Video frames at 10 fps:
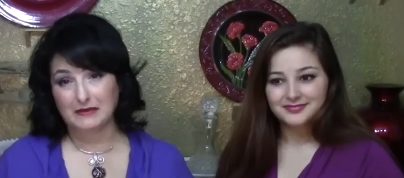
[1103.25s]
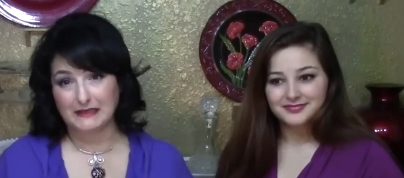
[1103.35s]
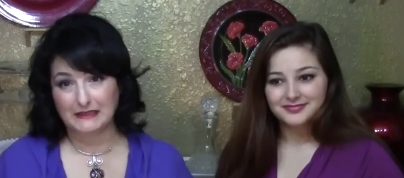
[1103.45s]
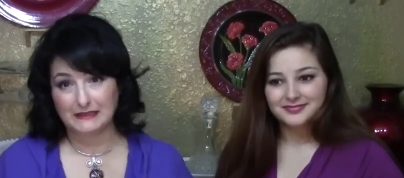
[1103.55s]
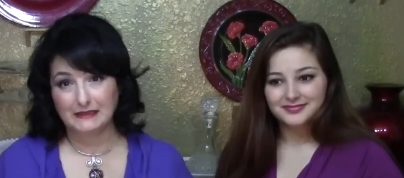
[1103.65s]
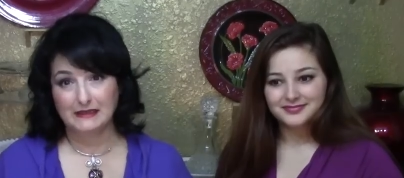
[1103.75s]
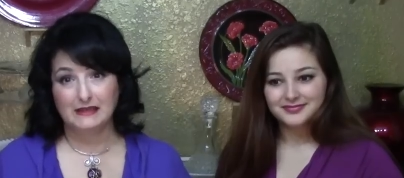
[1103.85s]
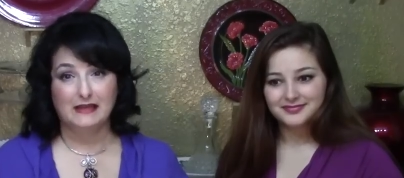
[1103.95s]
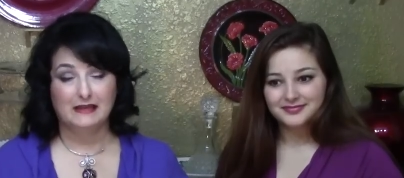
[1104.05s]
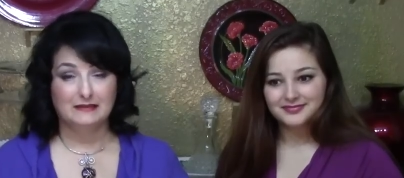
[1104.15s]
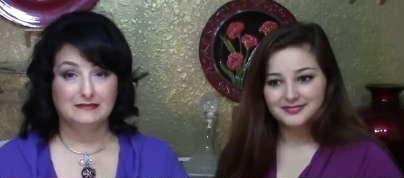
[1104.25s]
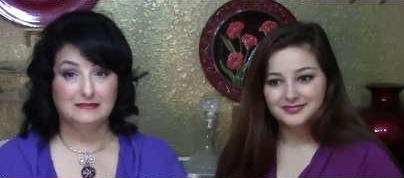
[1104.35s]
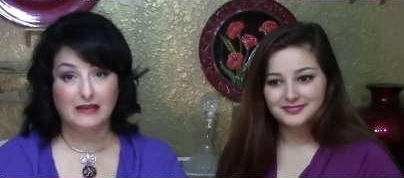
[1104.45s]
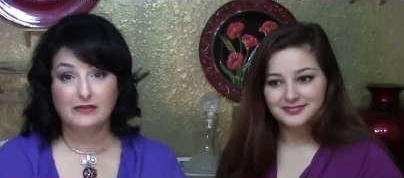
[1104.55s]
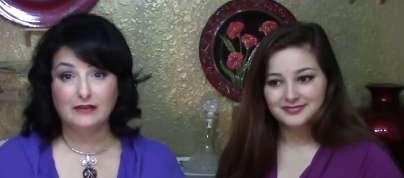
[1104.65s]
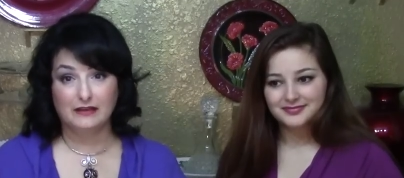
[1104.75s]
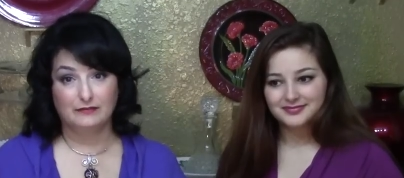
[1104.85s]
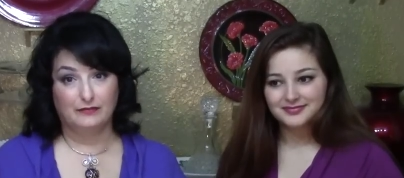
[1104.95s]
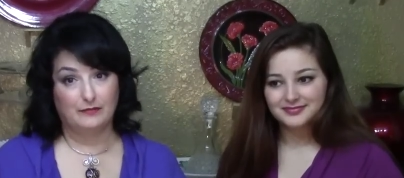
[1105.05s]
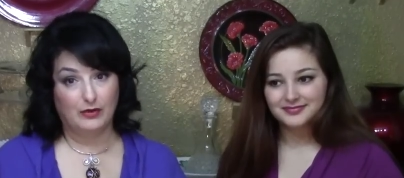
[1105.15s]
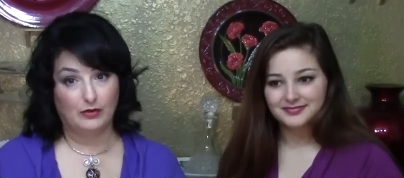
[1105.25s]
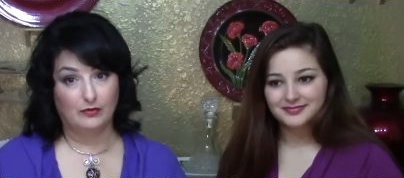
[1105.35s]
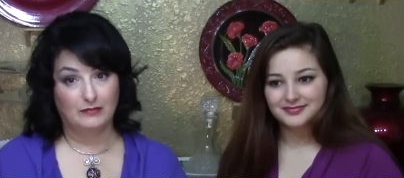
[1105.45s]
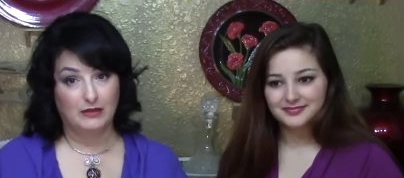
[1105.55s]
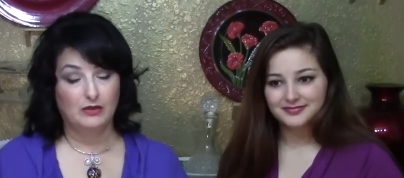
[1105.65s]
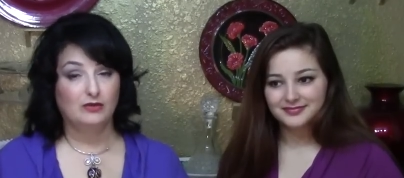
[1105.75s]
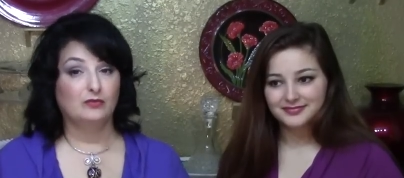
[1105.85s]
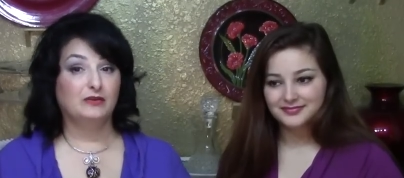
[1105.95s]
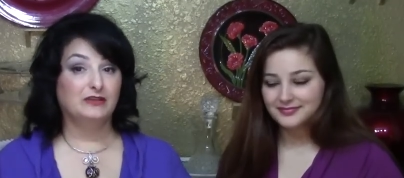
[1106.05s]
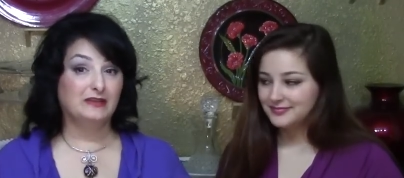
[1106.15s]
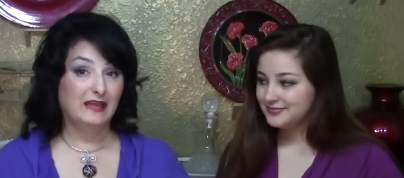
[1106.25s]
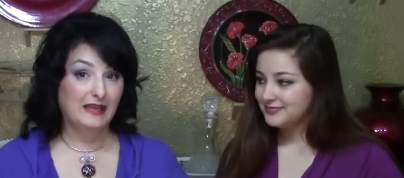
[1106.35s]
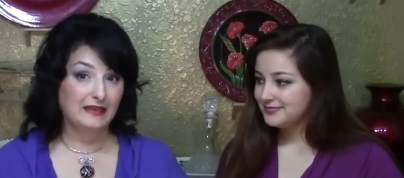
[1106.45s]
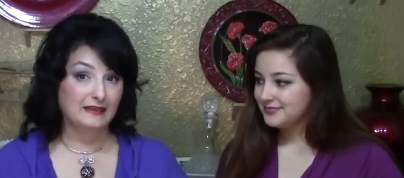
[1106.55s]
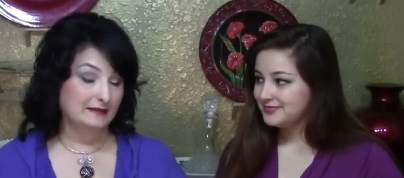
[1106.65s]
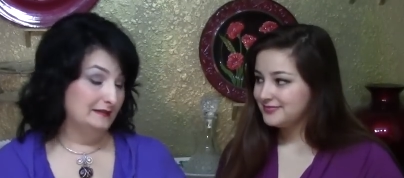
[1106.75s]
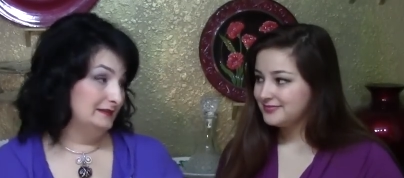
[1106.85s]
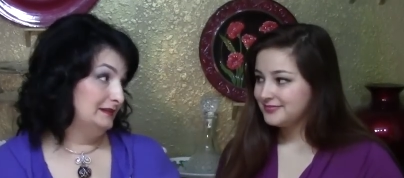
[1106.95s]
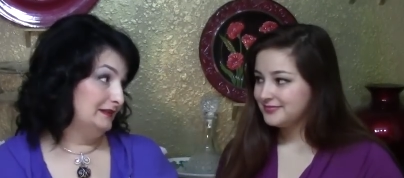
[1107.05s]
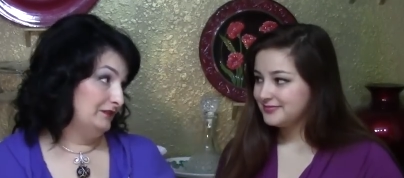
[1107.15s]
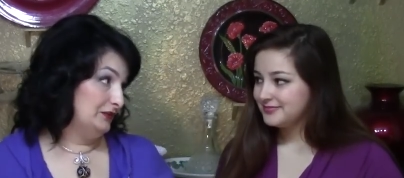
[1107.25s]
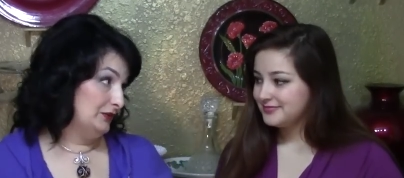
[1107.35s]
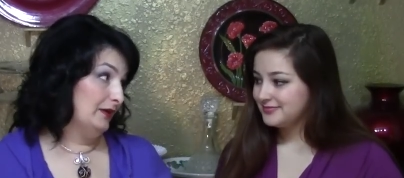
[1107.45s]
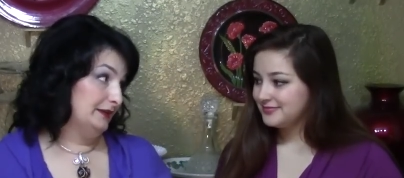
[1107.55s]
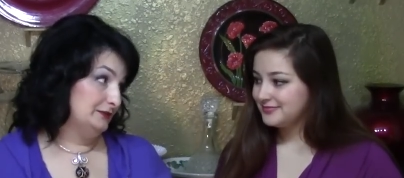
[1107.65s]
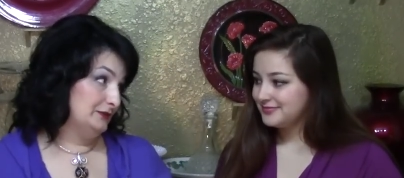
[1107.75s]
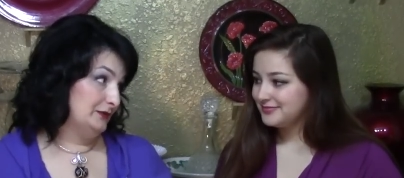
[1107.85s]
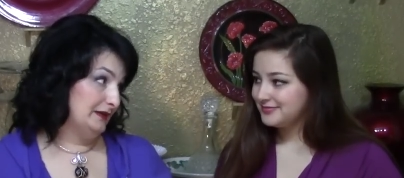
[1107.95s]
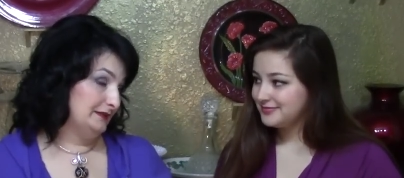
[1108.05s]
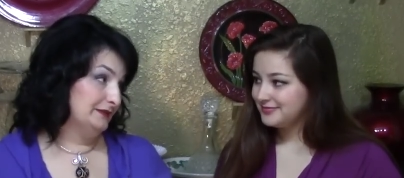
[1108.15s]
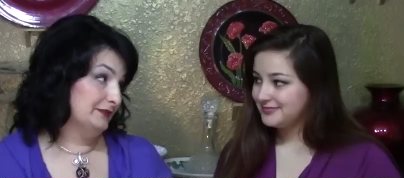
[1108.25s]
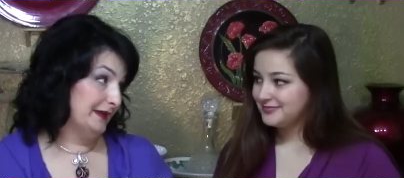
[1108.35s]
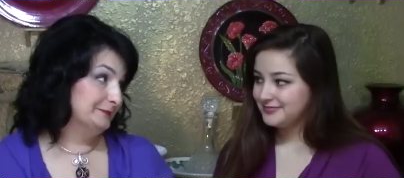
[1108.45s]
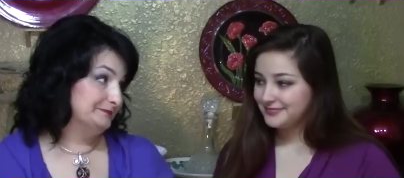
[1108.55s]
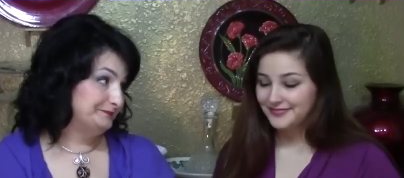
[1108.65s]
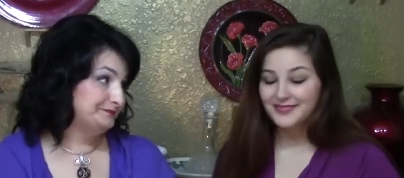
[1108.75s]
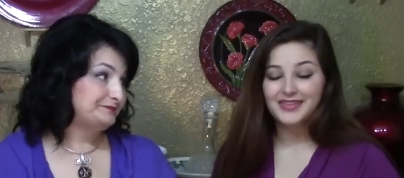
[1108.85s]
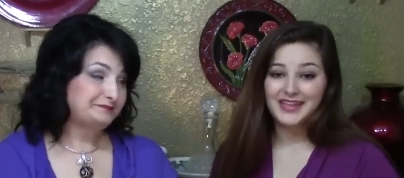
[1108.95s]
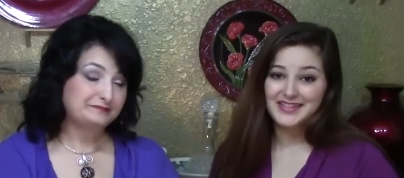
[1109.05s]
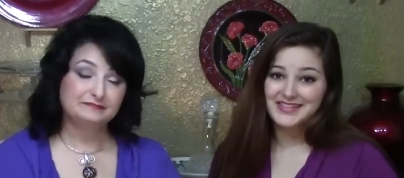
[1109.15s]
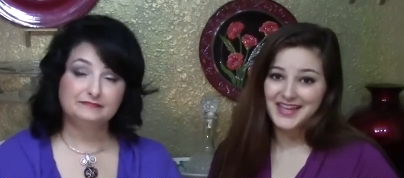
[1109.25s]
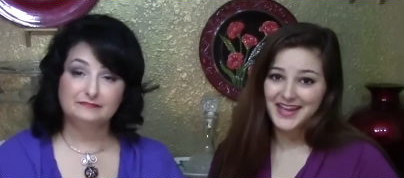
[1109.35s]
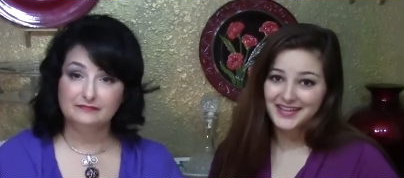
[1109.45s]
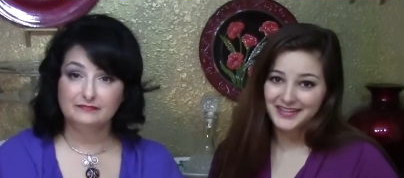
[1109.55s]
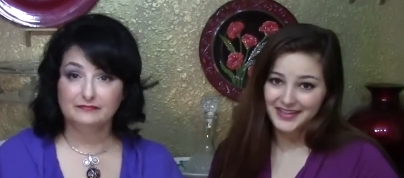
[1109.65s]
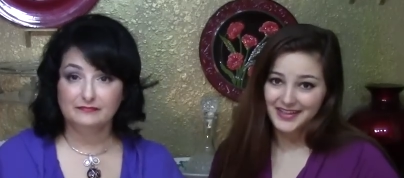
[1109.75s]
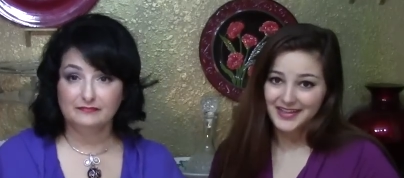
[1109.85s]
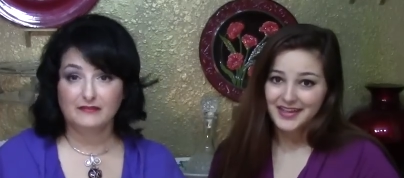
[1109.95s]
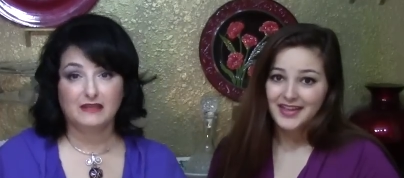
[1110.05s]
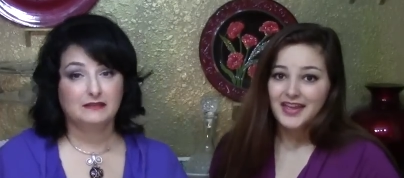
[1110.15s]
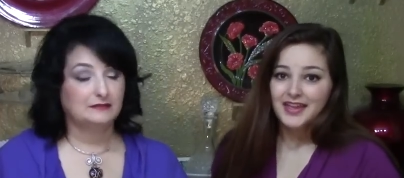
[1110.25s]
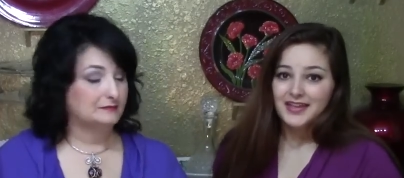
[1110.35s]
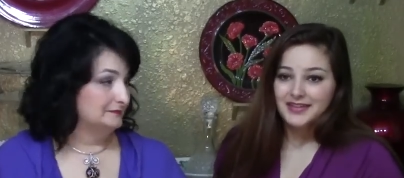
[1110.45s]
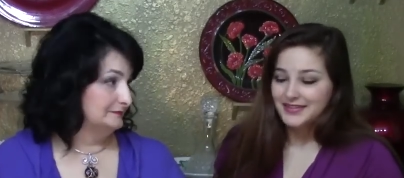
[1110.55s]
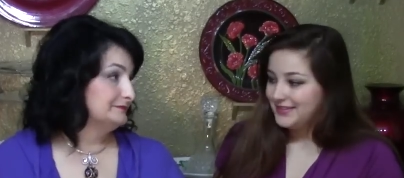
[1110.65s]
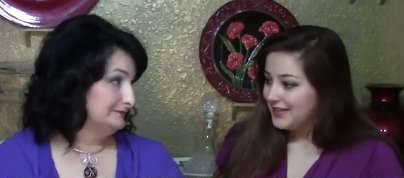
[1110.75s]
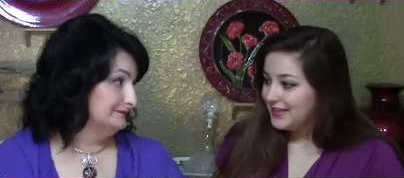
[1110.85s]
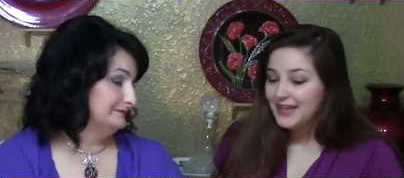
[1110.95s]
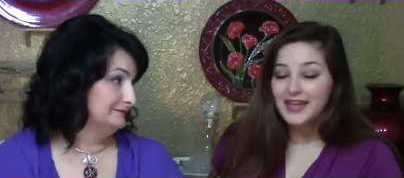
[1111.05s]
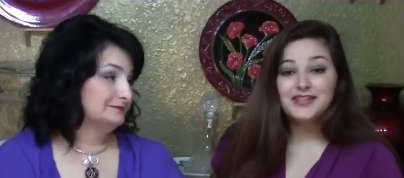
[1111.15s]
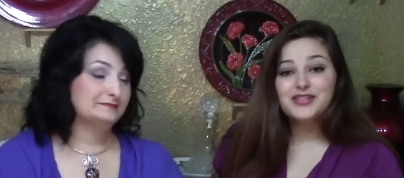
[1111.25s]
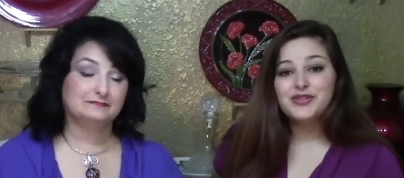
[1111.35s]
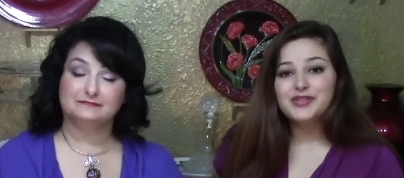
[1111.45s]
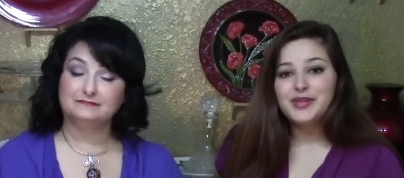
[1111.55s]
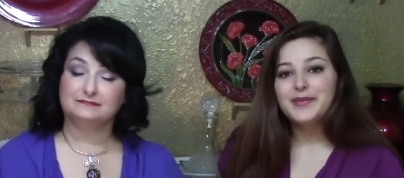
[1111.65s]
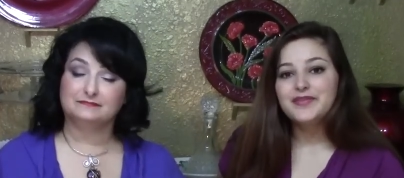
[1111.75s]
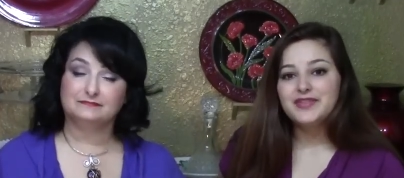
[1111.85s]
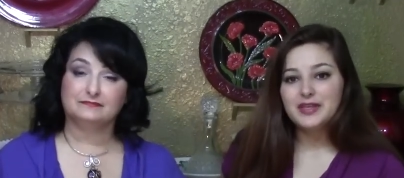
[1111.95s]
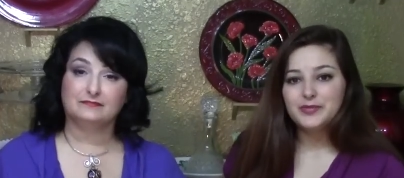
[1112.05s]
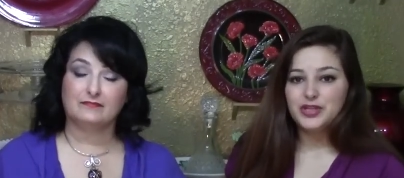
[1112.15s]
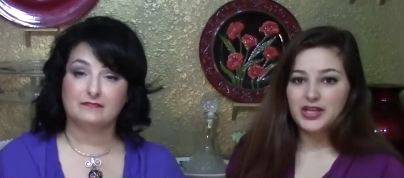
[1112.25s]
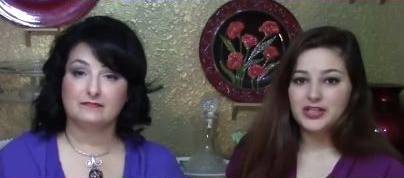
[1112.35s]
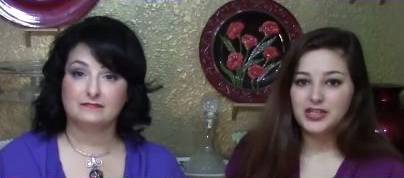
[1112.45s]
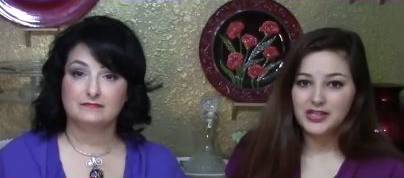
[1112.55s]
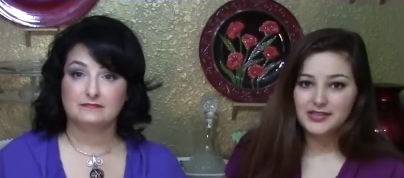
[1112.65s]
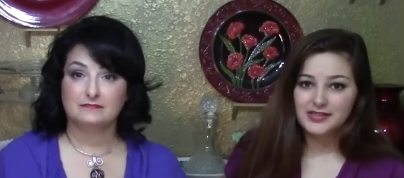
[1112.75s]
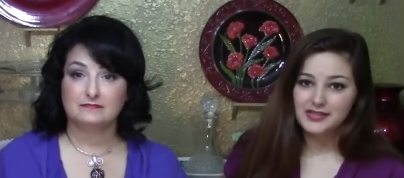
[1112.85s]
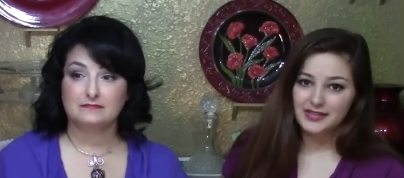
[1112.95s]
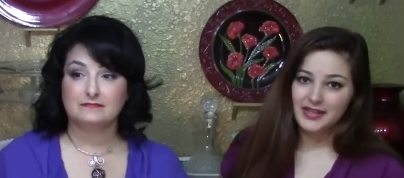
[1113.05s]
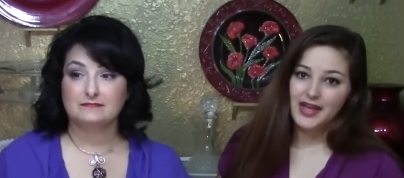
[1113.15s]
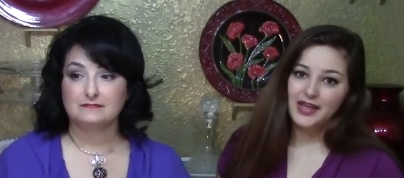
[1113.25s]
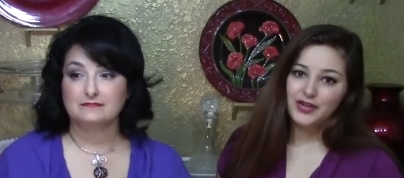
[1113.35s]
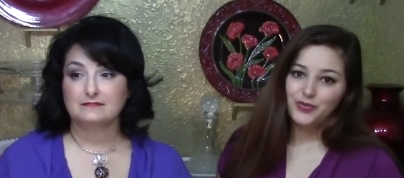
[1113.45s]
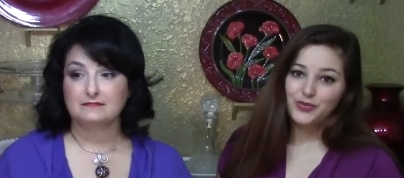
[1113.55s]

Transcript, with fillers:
Speaker 1: money decorating from home? Well, you can if you know how to do it quickly, right?
Speaker 2: Exactly. And so some of the objections that